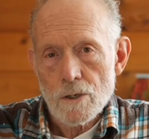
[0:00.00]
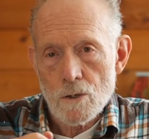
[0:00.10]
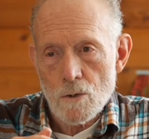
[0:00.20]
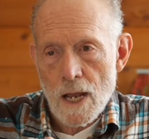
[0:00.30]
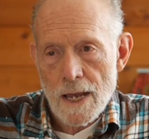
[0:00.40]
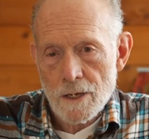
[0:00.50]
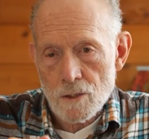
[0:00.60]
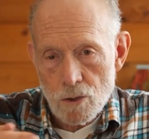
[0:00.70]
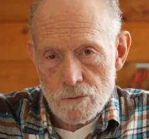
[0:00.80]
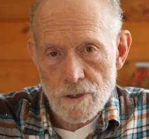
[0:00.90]
who had a
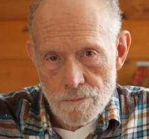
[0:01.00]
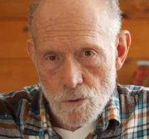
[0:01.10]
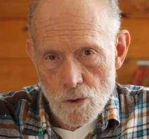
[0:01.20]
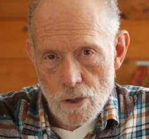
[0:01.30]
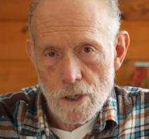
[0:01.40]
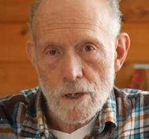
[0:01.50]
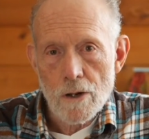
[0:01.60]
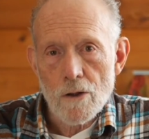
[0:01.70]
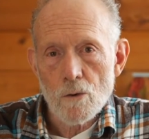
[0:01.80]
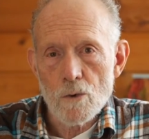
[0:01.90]
good rapport
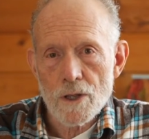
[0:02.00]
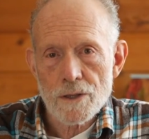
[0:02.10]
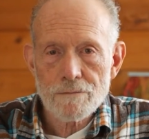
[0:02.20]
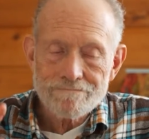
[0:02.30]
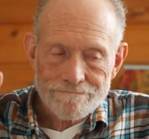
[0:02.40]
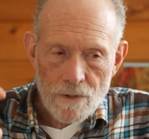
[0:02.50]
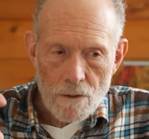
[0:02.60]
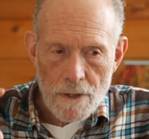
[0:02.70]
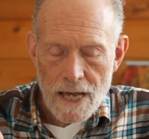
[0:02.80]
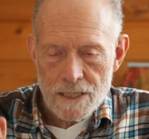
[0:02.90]
with
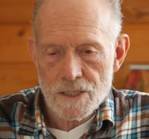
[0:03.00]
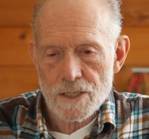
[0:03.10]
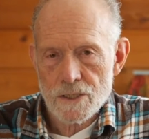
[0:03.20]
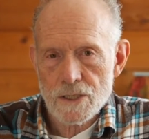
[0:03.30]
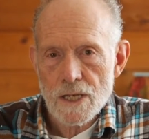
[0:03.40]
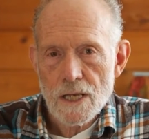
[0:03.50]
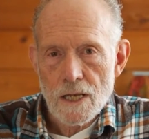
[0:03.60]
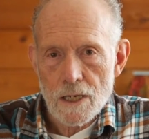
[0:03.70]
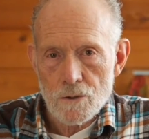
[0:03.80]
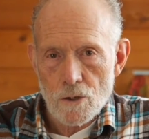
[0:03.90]
the masses
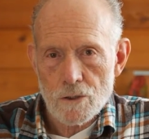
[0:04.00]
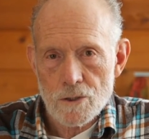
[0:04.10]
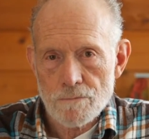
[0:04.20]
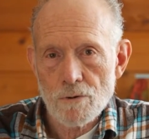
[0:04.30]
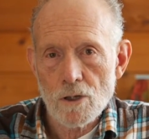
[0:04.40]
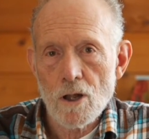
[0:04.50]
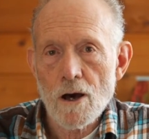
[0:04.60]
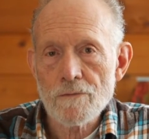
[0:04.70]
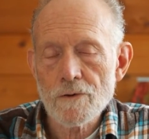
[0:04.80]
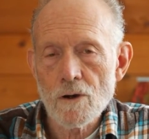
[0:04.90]
in order to pull
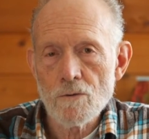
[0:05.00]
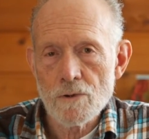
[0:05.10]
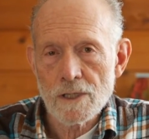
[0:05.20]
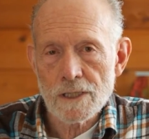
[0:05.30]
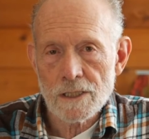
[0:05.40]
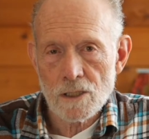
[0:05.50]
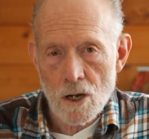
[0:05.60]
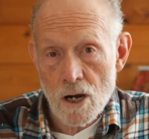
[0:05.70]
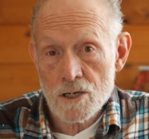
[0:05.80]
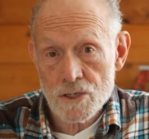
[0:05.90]
off a really
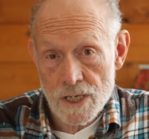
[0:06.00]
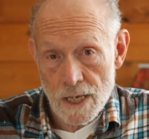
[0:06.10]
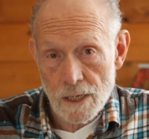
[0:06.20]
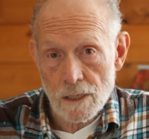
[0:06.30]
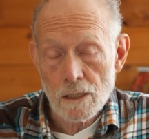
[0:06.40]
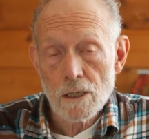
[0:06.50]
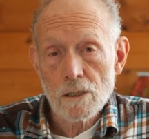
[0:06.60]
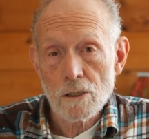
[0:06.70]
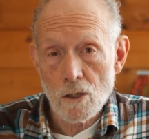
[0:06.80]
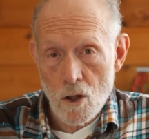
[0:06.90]
large-scale,
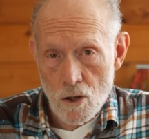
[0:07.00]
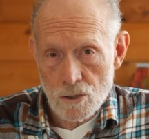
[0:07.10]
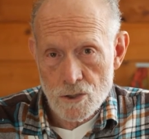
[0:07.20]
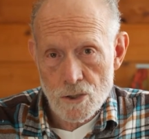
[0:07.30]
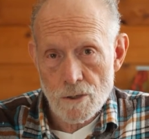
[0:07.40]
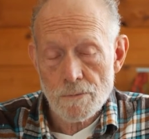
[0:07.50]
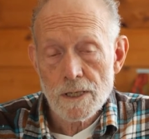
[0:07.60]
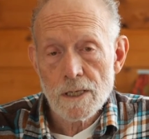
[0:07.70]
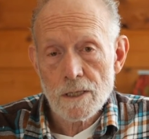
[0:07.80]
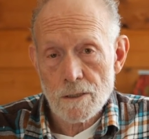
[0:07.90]
long-term,
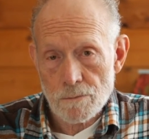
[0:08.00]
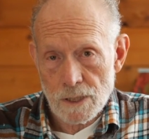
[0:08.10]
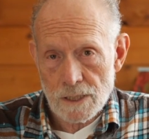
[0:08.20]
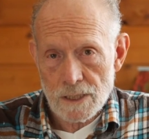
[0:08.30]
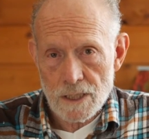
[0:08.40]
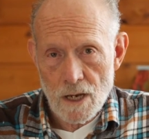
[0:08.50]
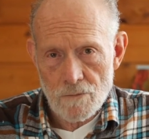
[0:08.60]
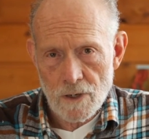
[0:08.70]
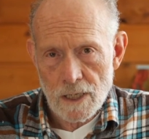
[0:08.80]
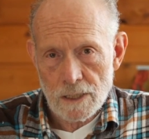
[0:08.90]
completely
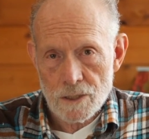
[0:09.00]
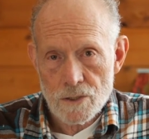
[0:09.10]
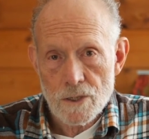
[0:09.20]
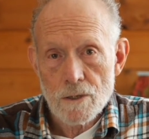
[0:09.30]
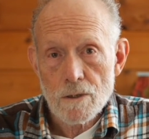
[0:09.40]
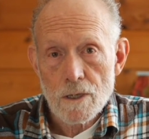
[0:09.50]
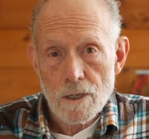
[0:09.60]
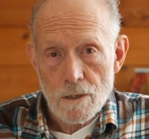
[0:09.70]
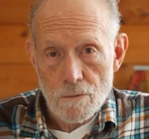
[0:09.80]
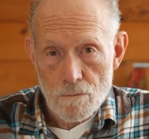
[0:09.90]
nonviolent
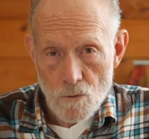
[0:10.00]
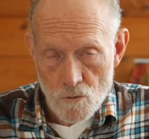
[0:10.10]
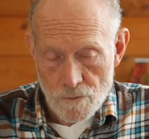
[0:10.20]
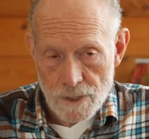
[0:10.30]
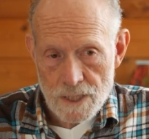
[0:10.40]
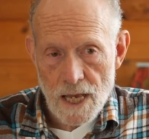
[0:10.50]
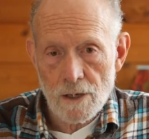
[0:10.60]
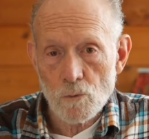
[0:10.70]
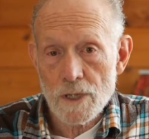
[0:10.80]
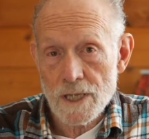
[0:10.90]
movement.
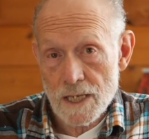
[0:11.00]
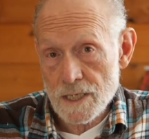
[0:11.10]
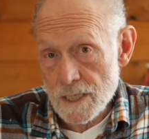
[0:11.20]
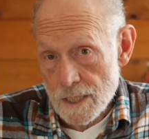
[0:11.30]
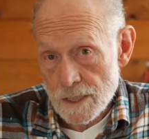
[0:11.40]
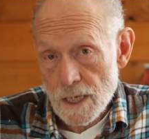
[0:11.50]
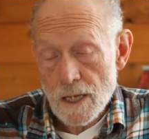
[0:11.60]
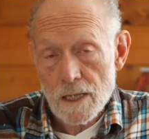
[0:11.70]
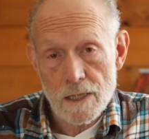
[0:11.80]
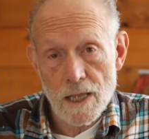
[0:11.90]
And when they did,
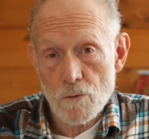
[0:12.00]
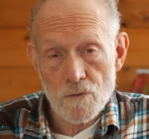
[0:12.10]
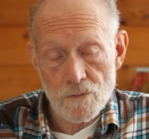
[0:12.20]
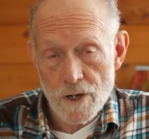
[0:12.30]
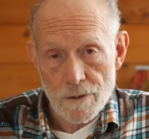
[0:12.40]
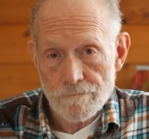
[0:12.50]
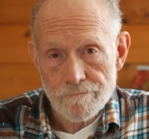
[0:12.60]
they were free.